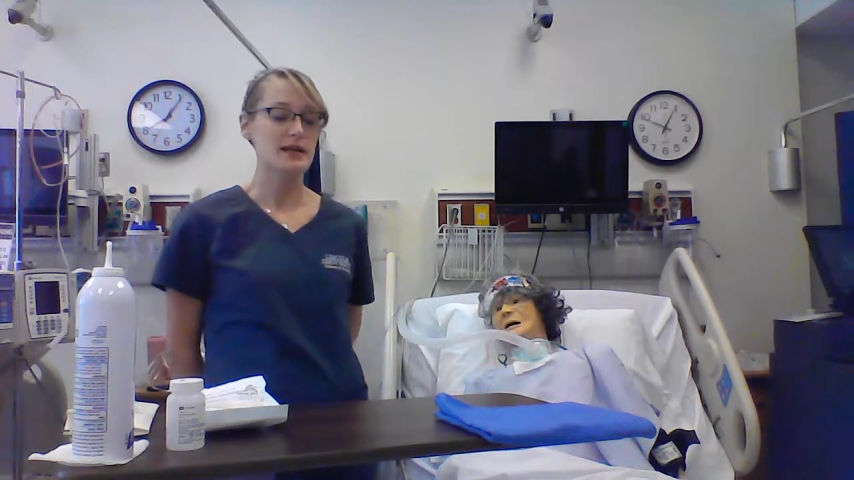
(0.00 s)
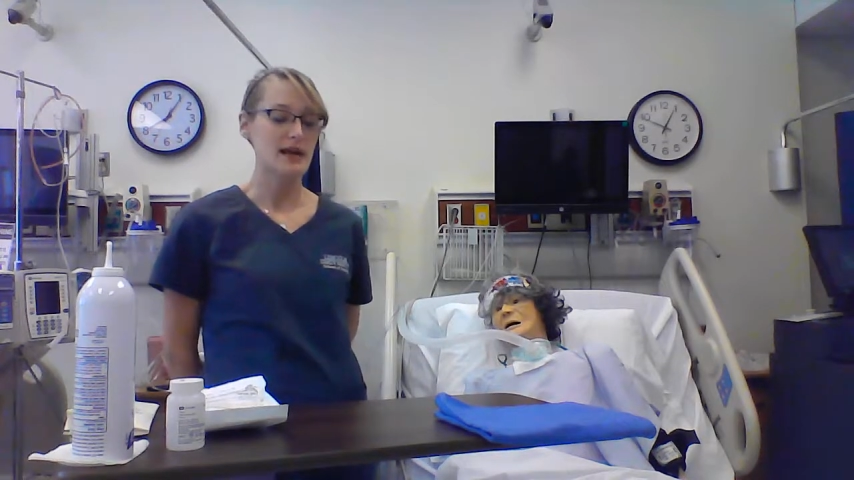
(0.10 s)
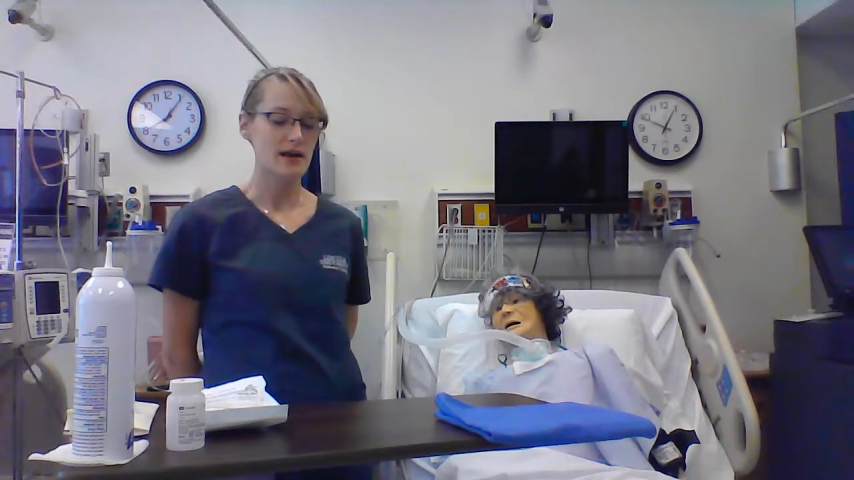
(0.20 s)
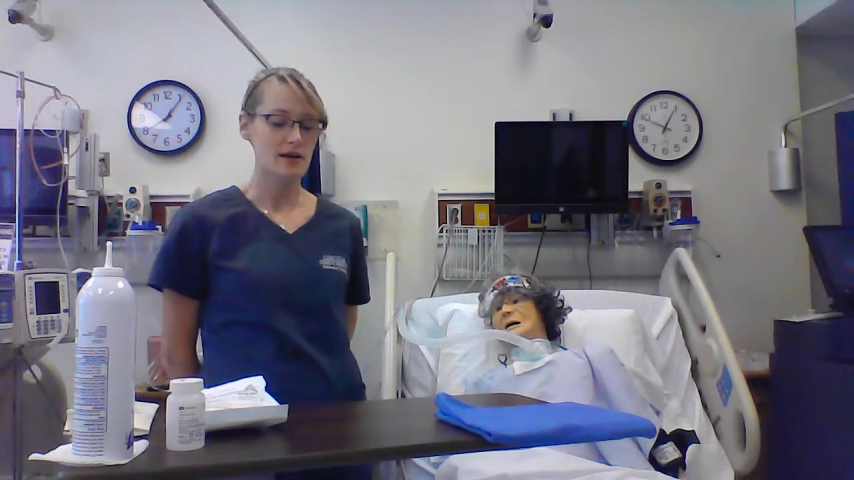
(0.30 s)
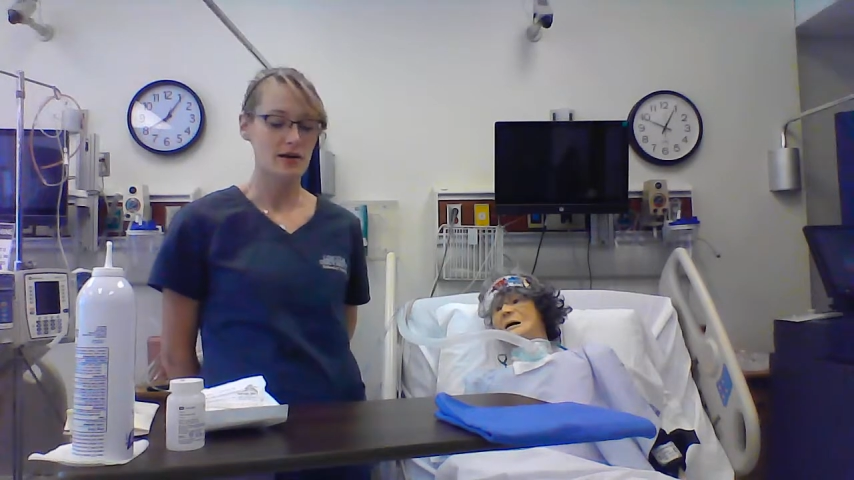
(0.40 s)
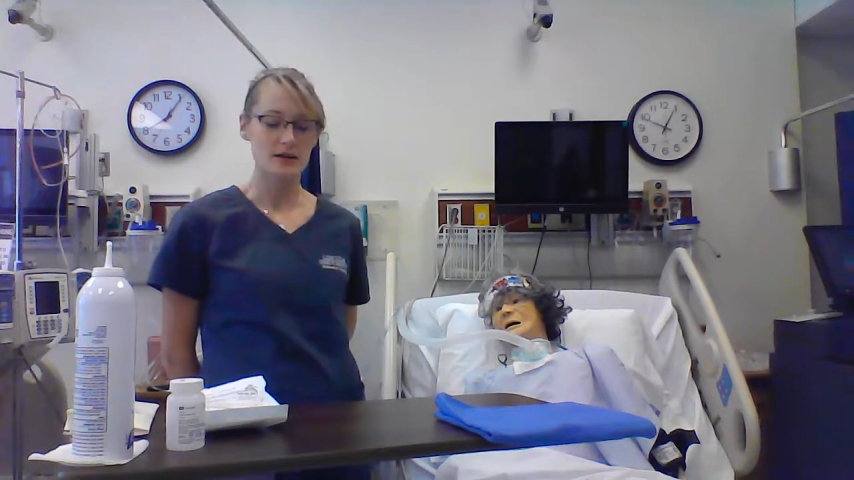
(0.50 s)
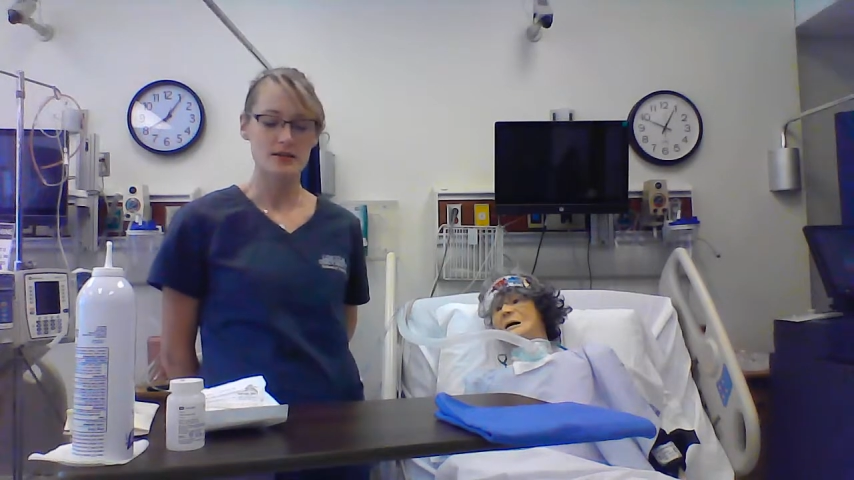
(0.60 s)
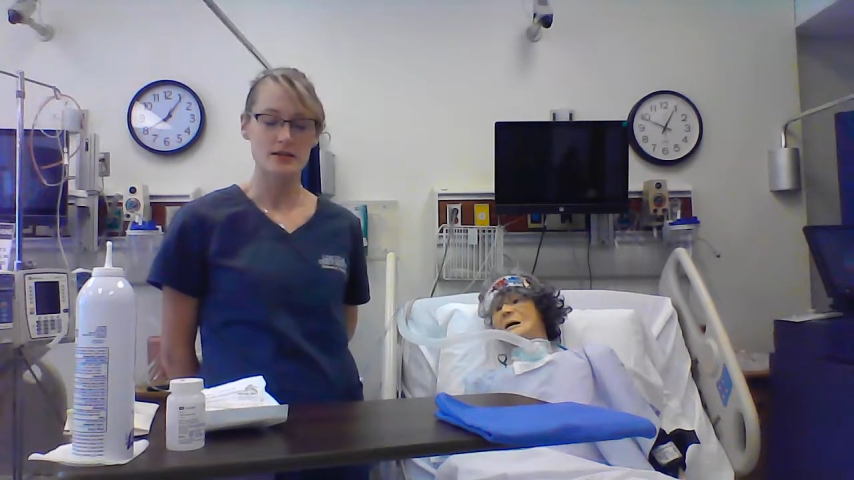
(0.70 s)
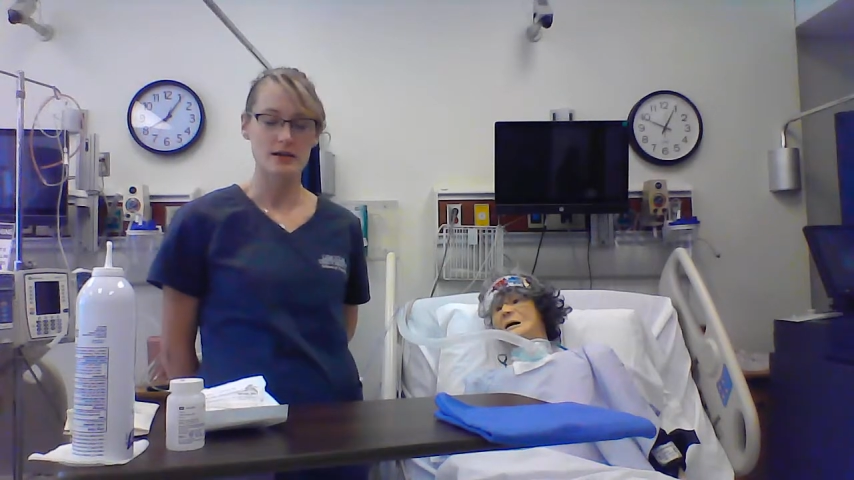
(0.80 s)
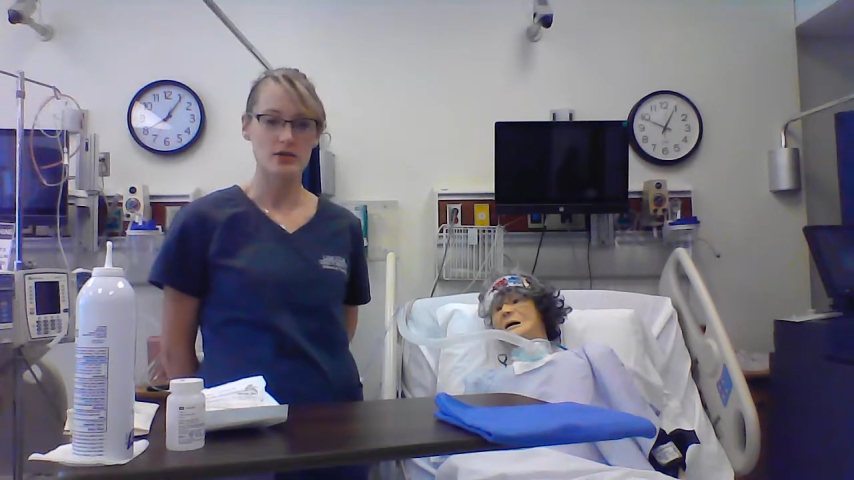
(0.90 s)
care and
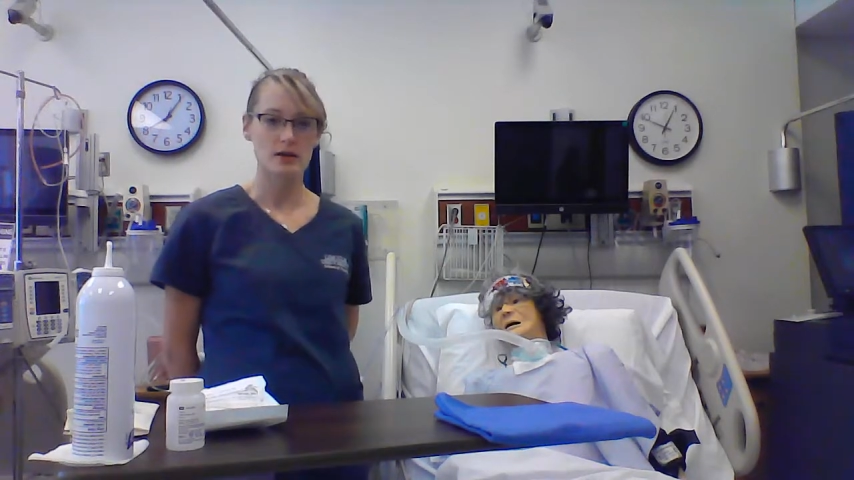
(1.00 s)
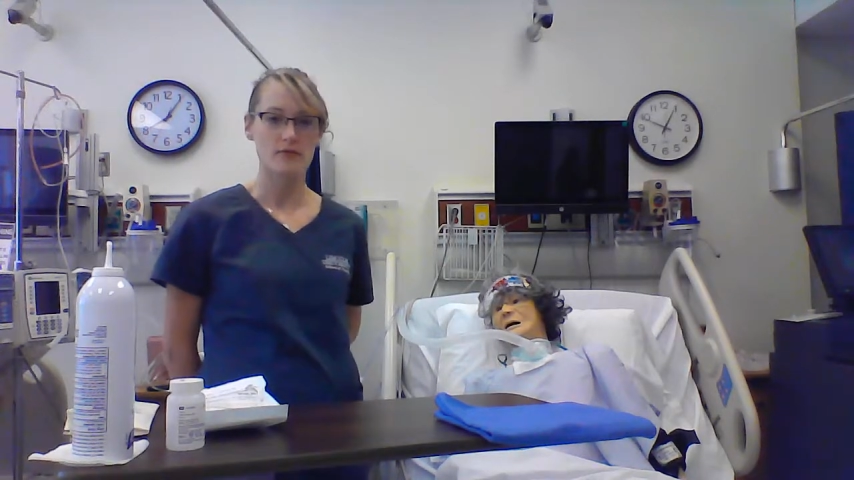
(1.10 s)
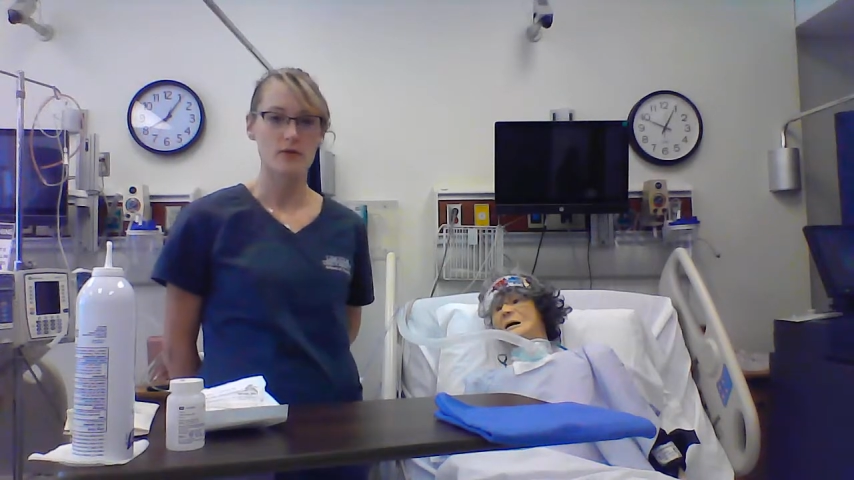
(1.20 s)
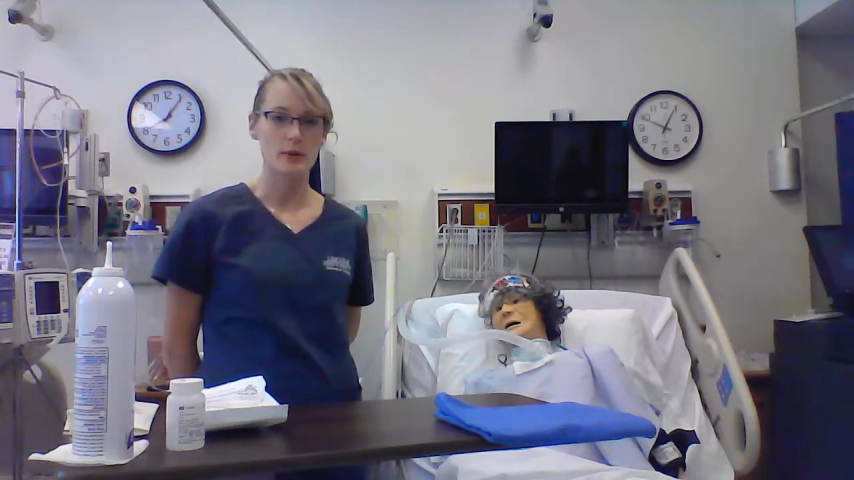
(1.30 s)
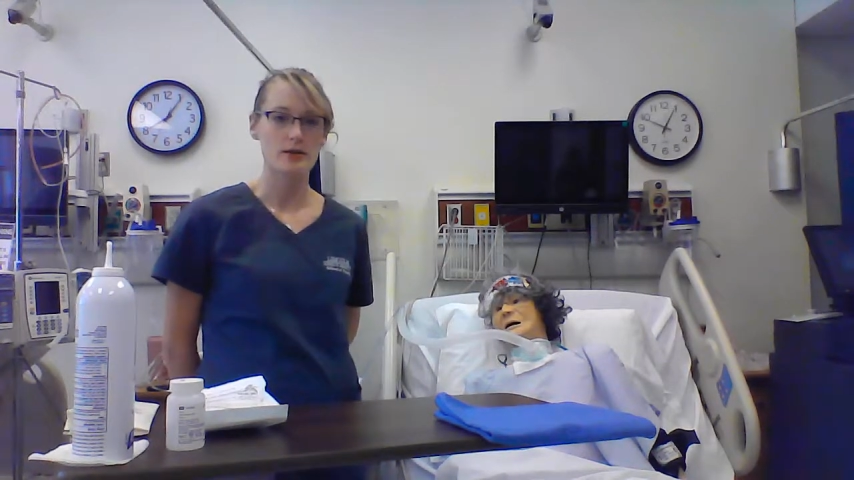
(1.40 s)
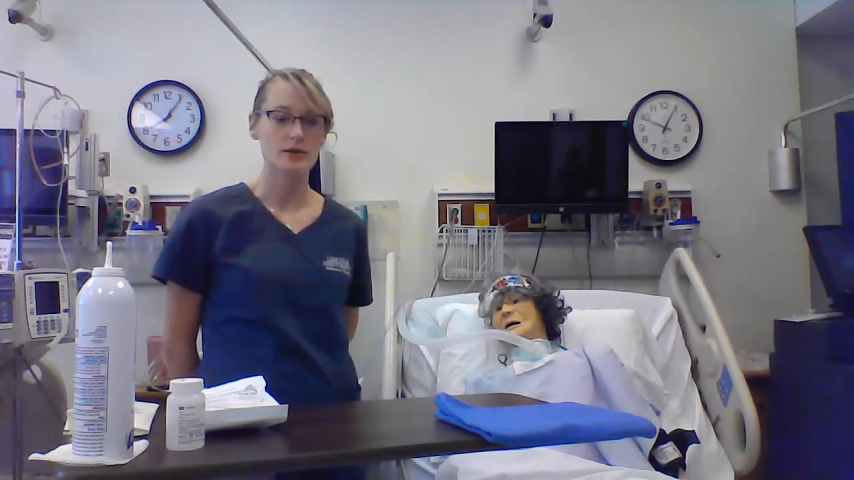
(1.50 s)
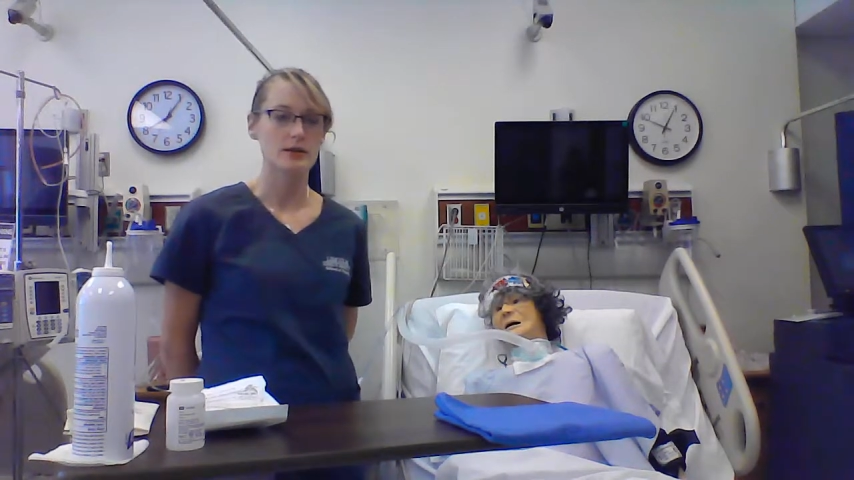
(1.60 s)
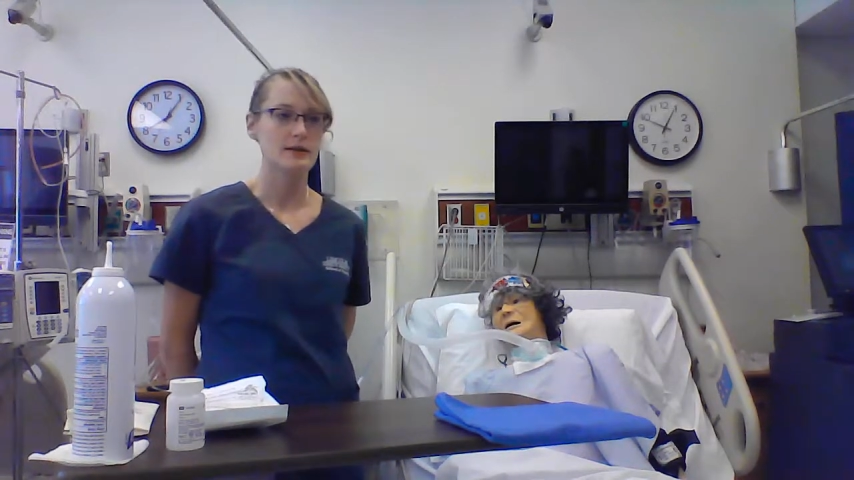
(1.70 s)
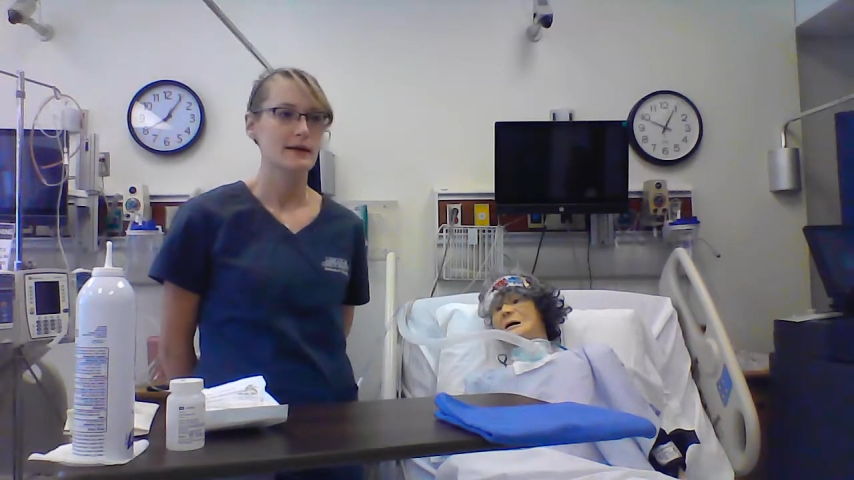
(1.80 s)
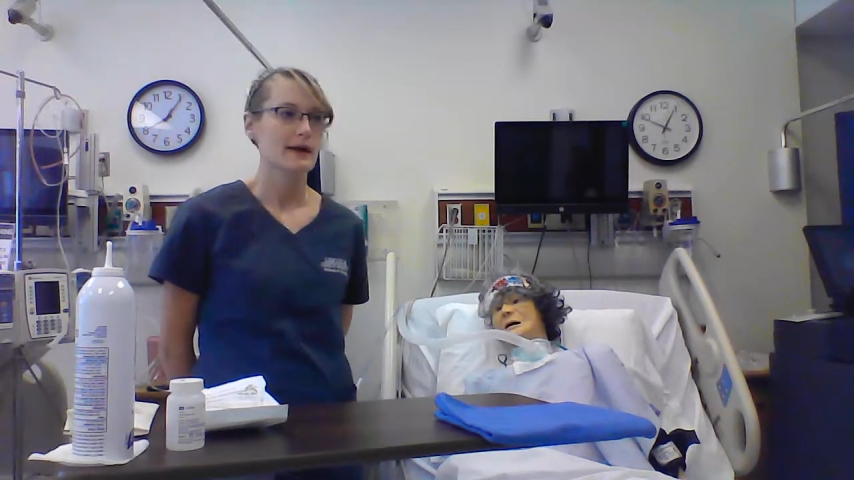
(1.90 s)
suctioning for a patient.